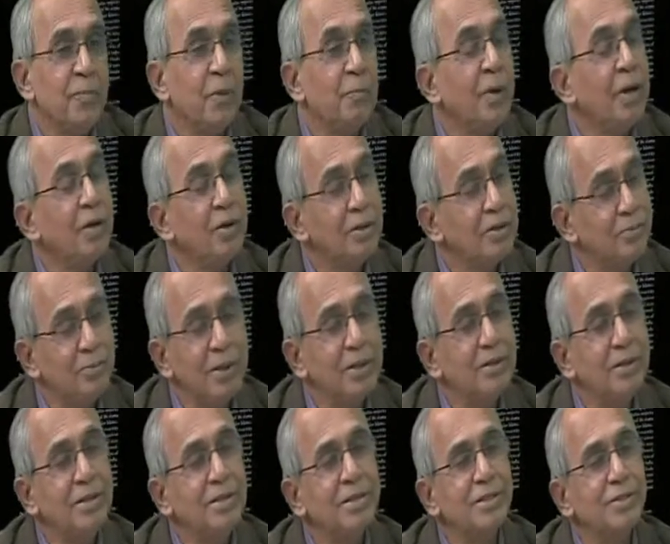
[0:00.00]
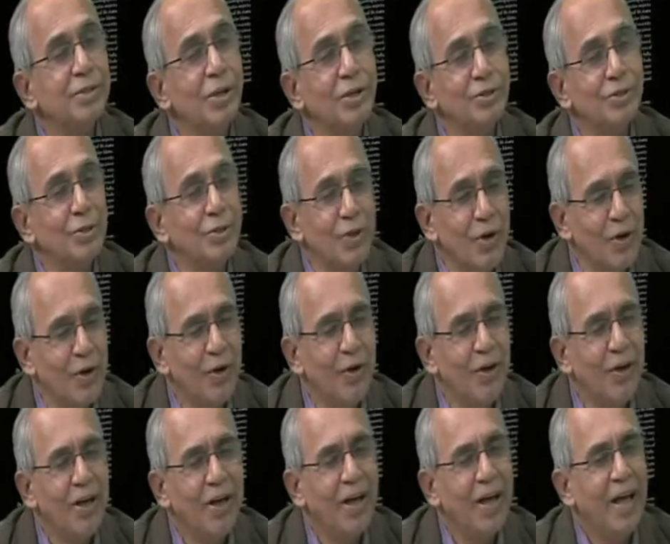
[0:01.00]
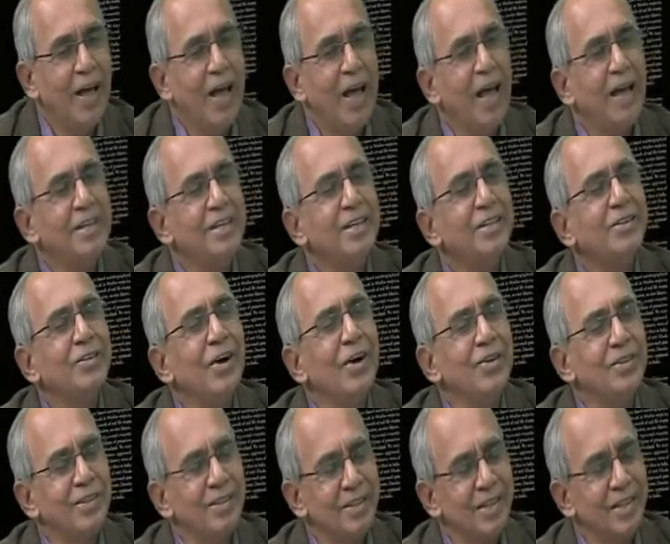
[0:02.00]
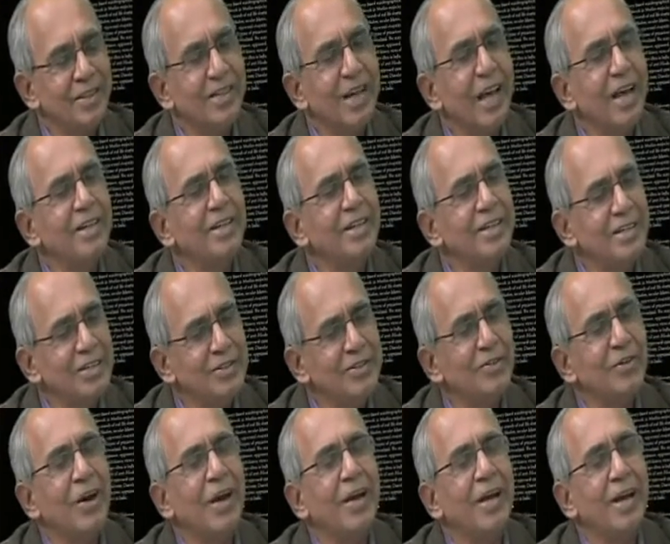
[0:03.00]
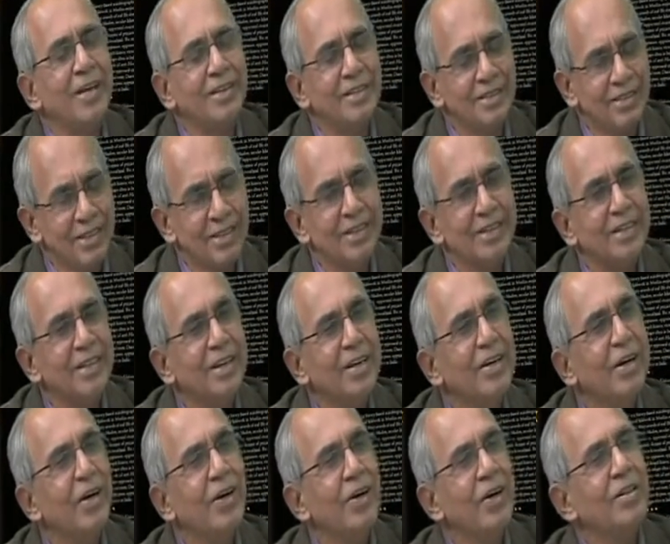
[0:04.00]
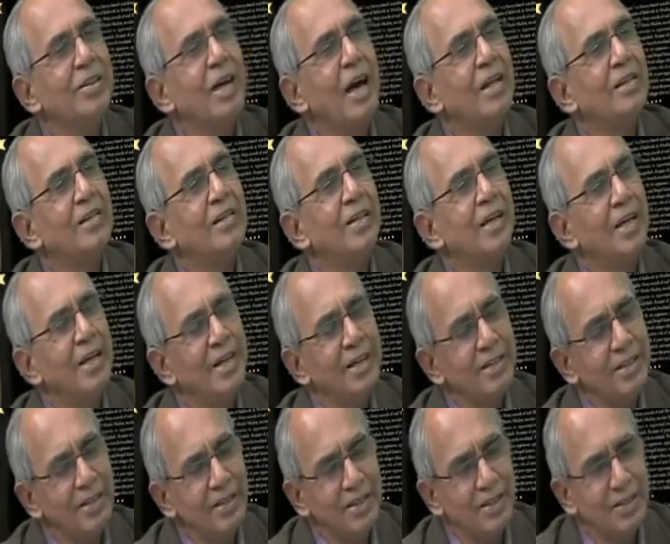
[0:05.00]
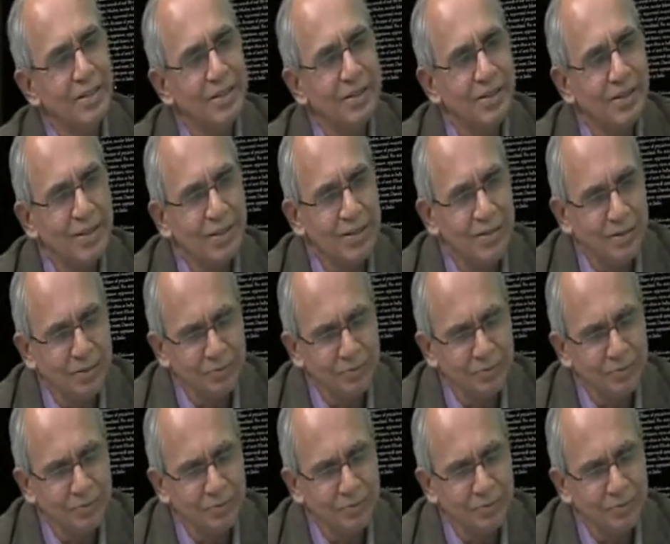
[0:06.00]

but this is also anti-contradict, anti-Hindu or anti-thinking. On the other hand, Hindu